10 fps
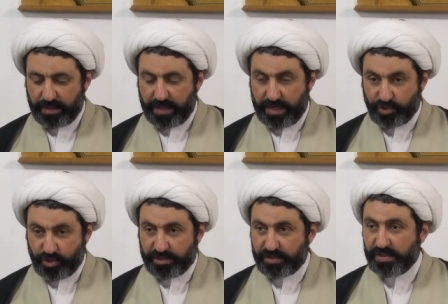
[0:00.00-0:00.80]
And
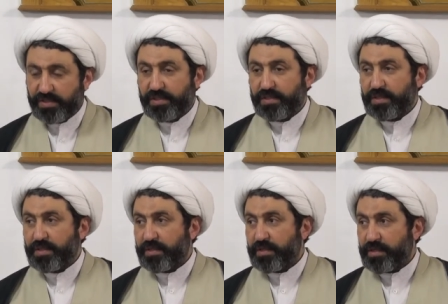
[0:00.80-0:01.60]
justice
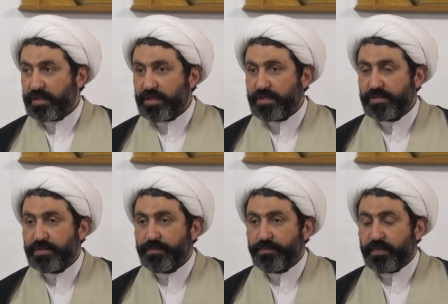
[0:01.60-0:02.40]
is
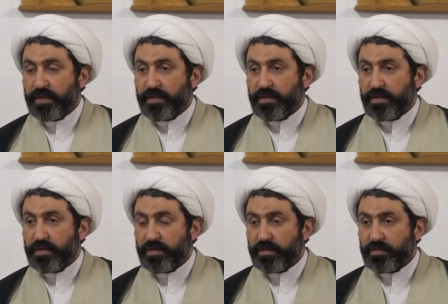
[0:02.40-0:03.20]

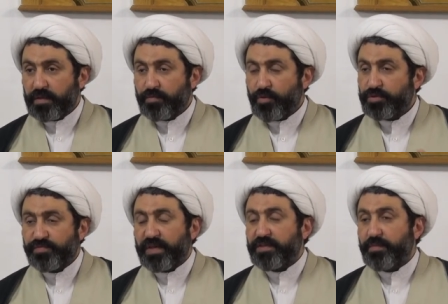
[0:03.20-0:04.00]
the most
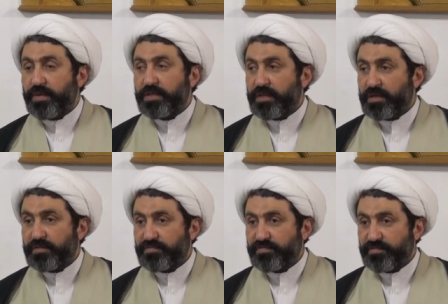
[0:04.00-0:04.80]
fundamental
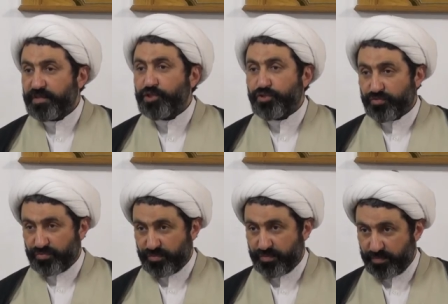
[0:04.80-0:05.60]
virtue
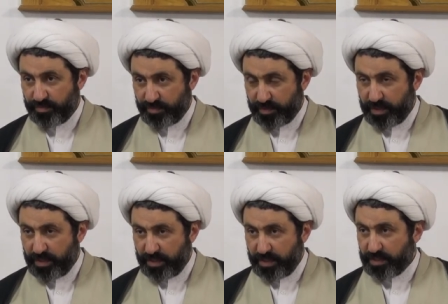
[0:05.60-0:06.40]

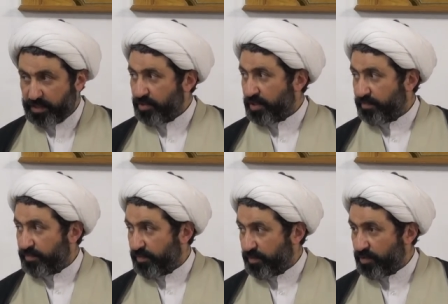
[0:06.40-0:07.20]
in Greek
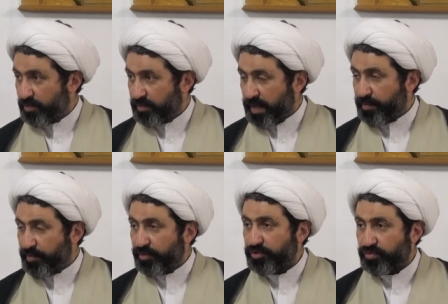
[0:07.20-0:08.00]

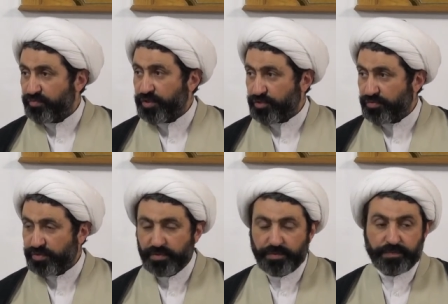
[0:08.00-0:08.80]
approach to virtues.
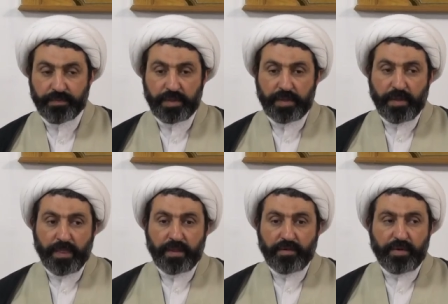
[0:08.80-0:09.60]

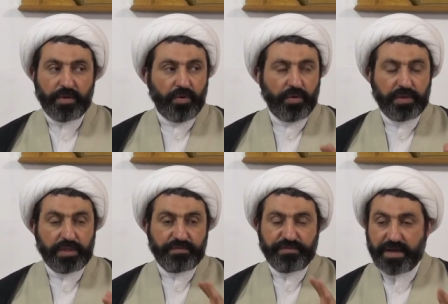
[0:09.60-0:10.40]
When all
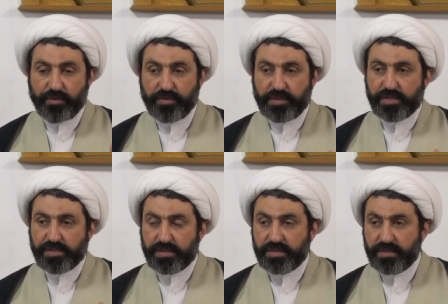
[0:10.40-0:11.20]
the faculties